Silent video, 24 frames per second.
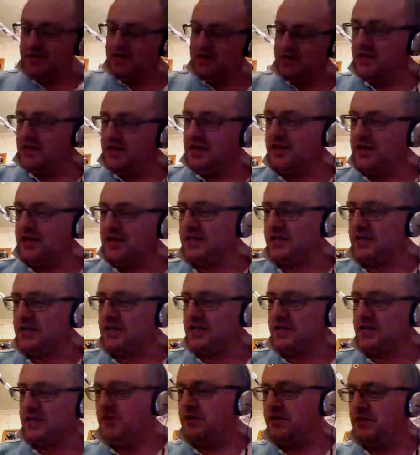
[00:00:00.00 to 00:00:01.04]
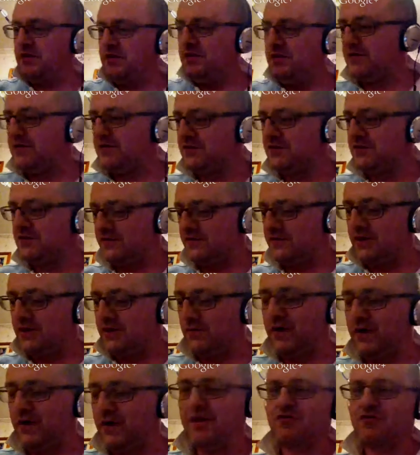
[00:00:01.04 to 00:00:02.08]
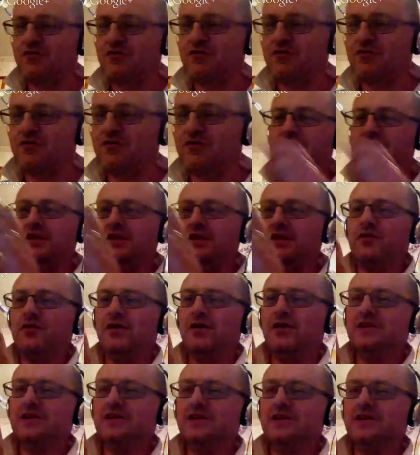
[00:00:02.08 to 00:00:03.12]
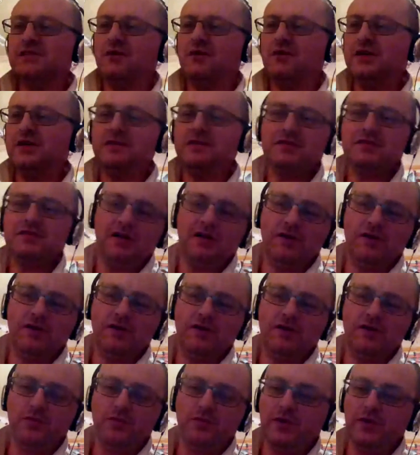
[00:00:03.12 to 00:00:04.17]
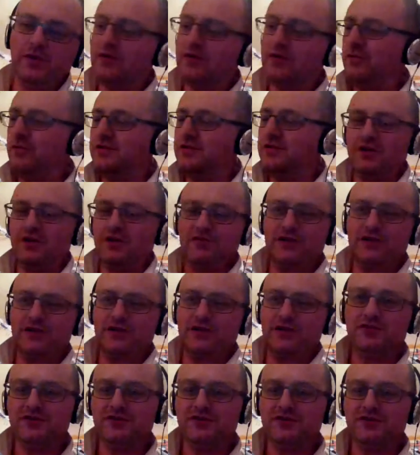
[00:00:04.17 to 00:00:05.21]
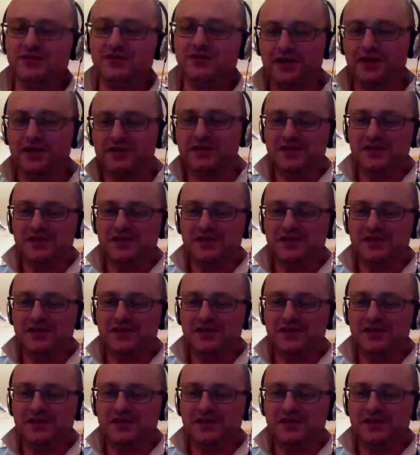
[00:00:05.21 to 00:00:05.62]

And yes, Sam, you do need to find a way of cracking the prizeless prize. So we look forward to your entries next